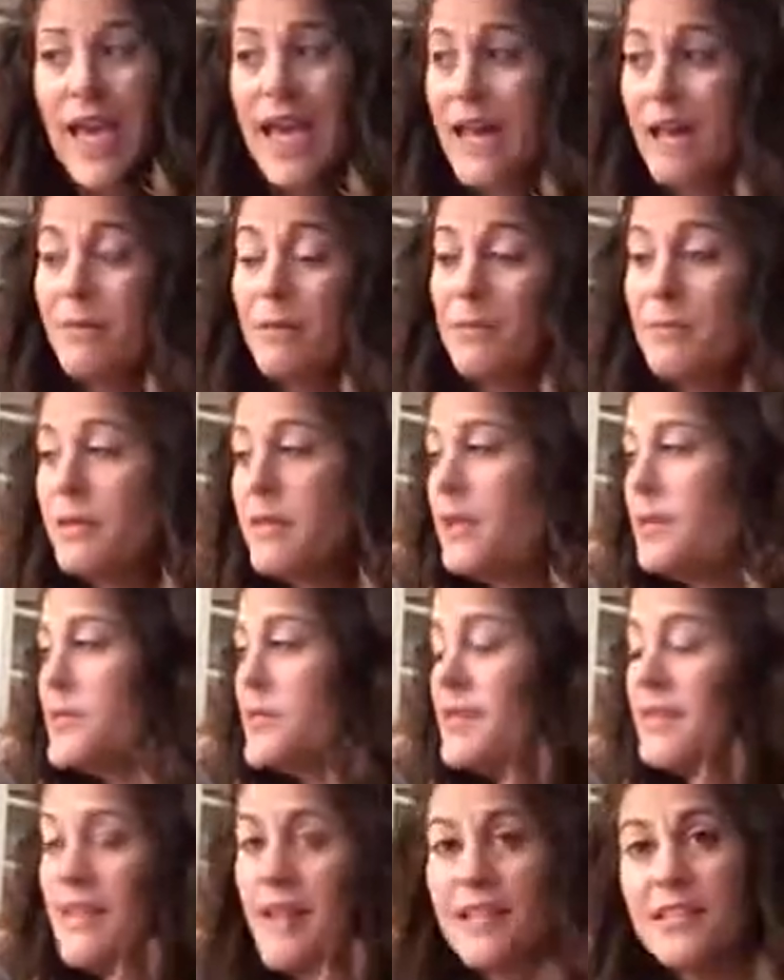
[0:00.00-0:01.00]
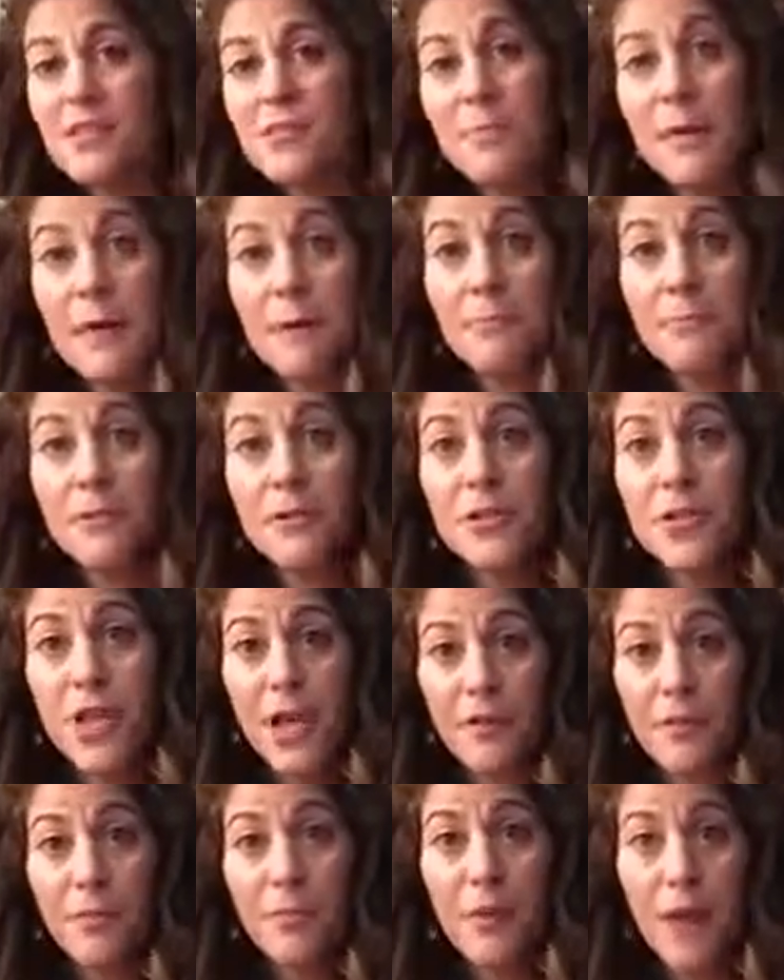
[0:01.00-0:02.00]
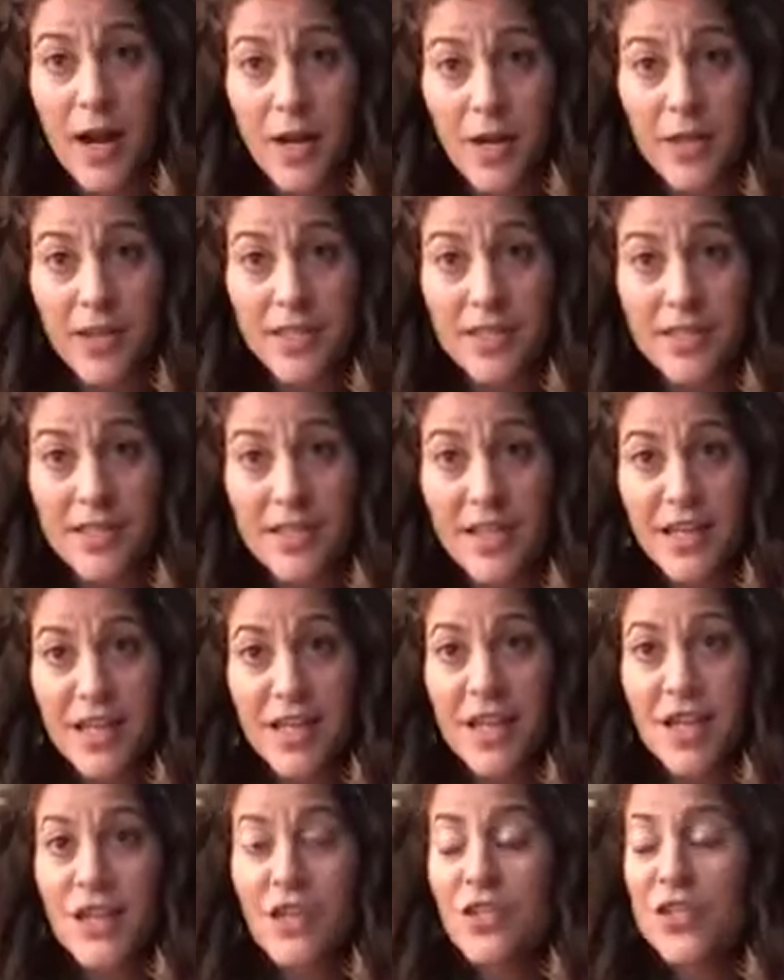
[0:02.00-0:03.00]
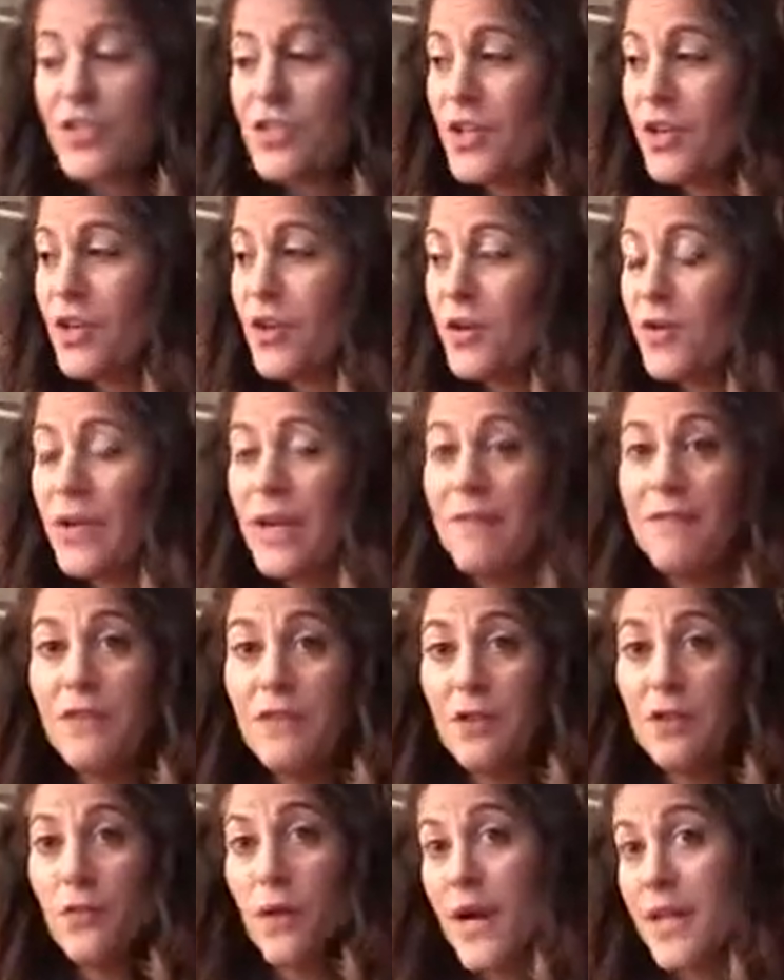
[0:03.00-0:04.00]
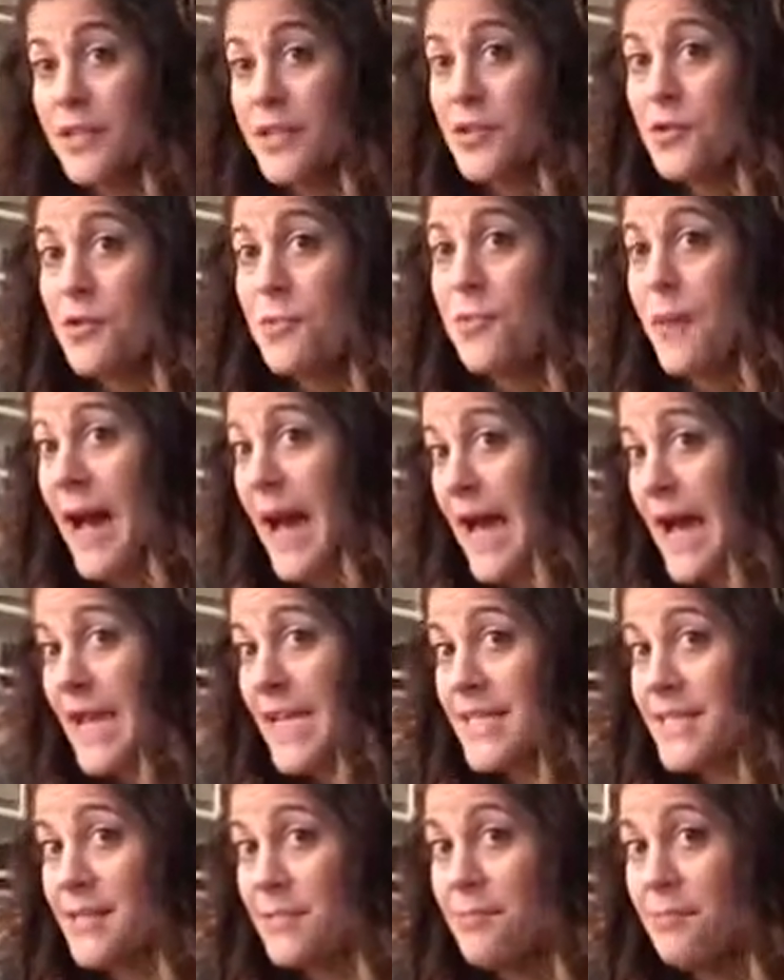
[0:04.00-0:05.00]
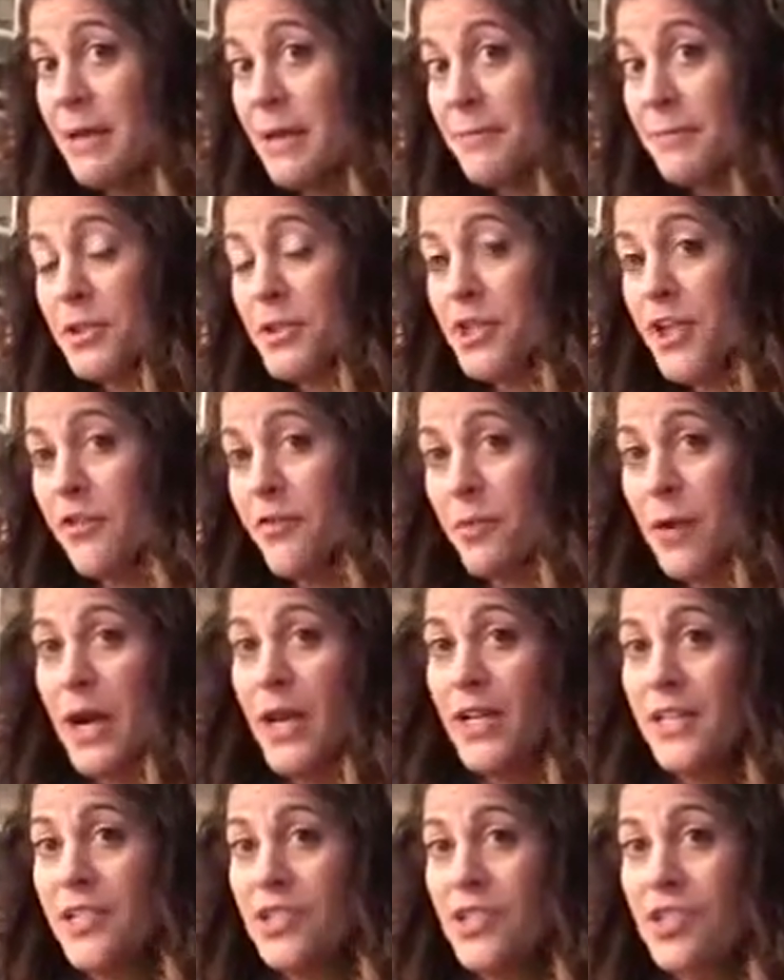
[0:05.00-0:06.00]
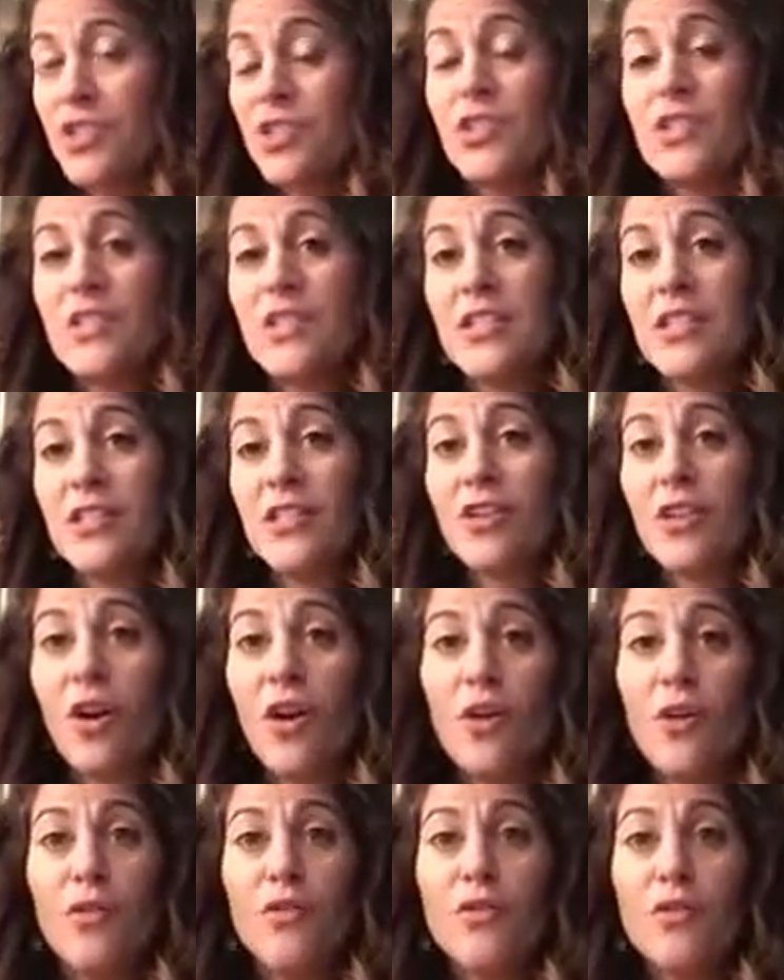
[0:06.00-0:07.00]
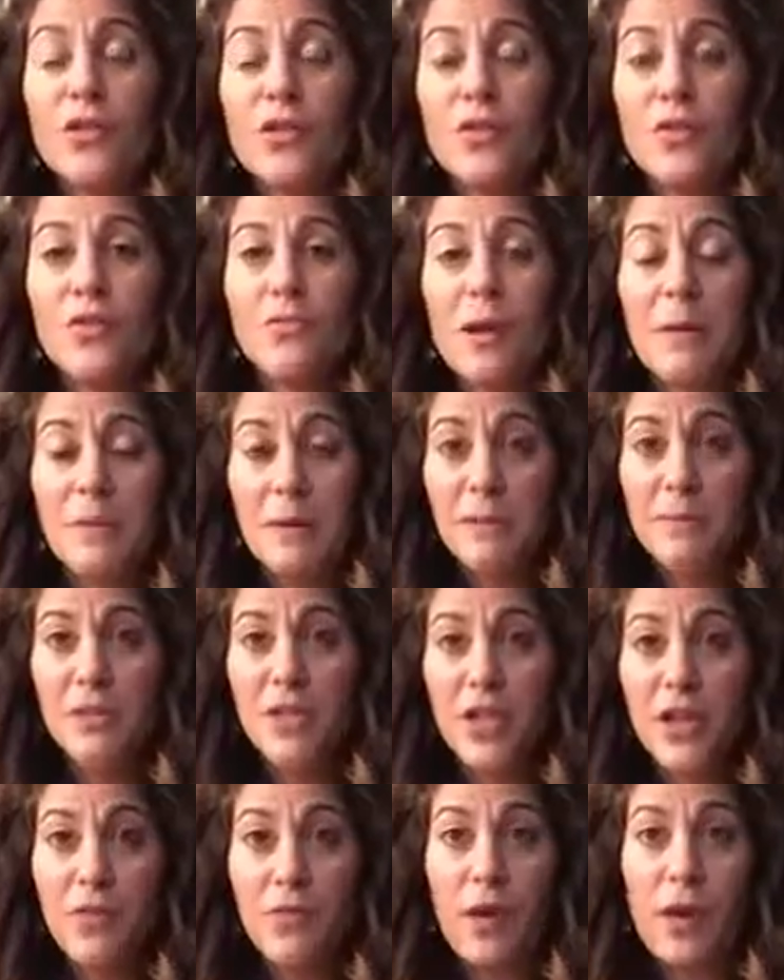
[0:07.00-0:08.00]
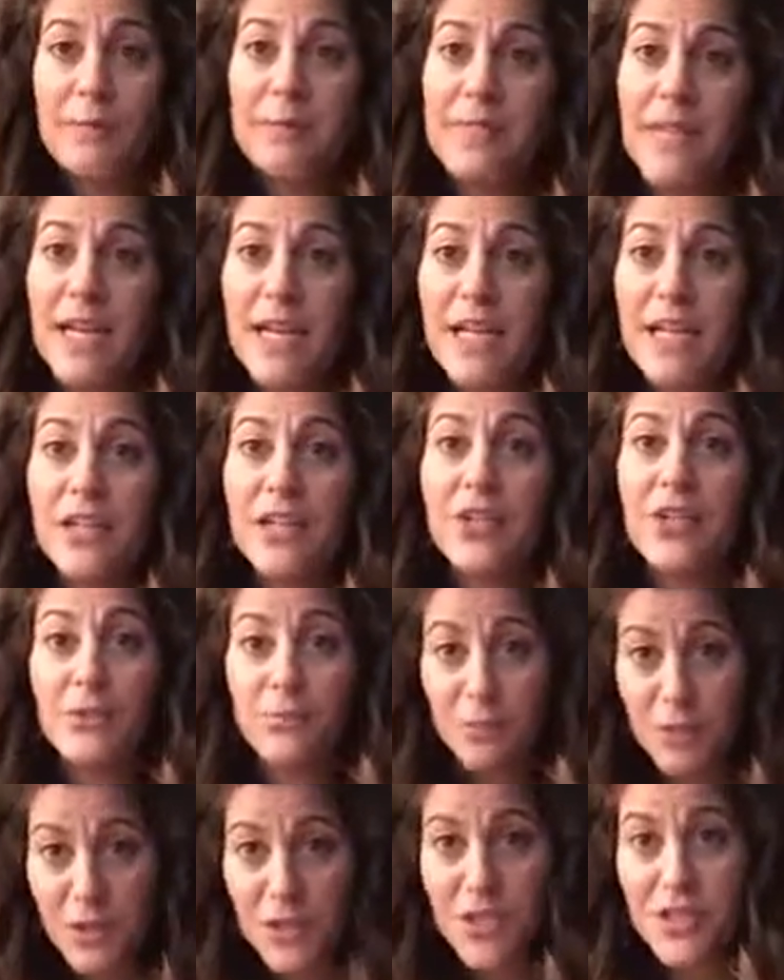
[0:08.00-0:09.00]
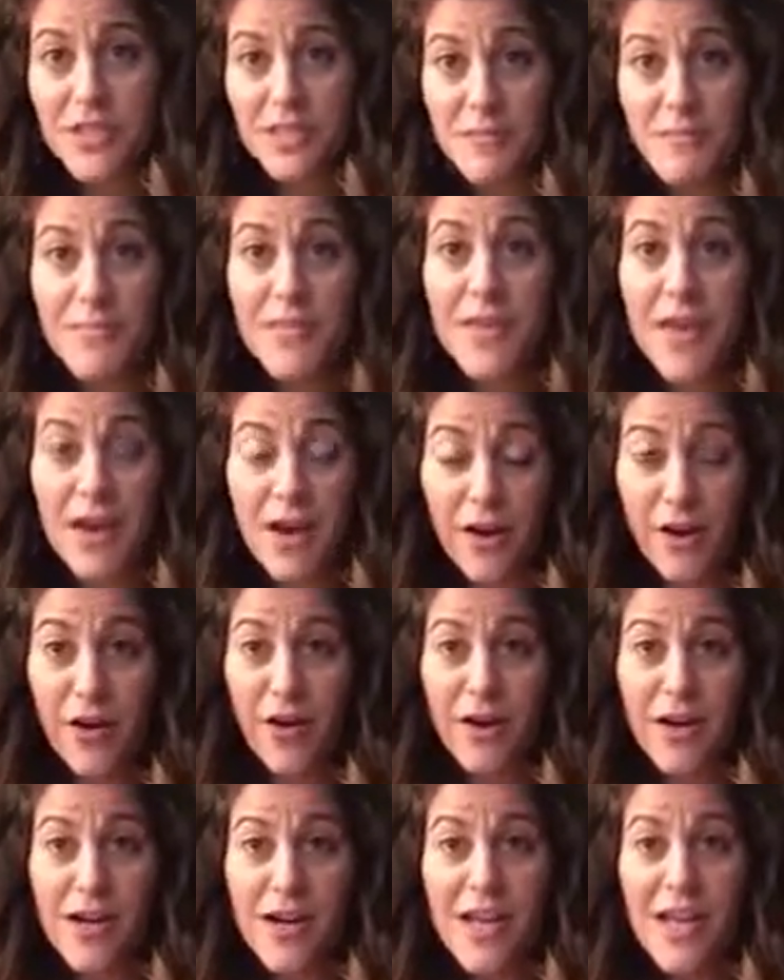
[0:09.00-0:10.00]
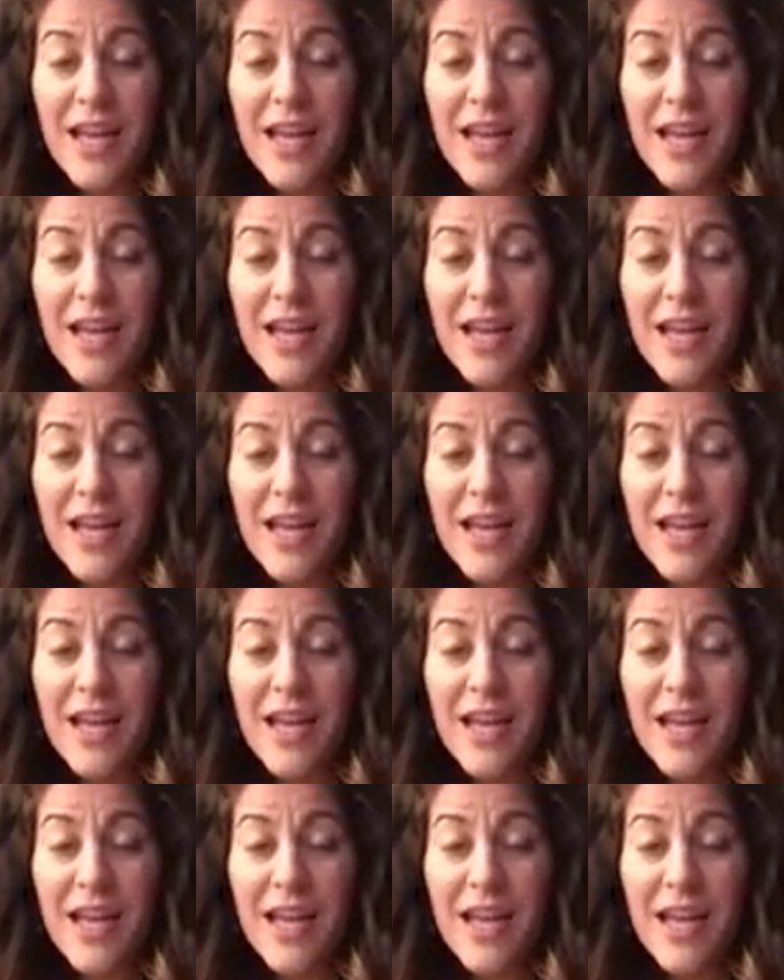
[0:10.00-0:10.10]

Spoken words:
And I'm going to be using lots of Pampered Chef products. So if you want to buy some Pampered Chef products, you just need to go to my Pampered Chef website and you can purchase them there.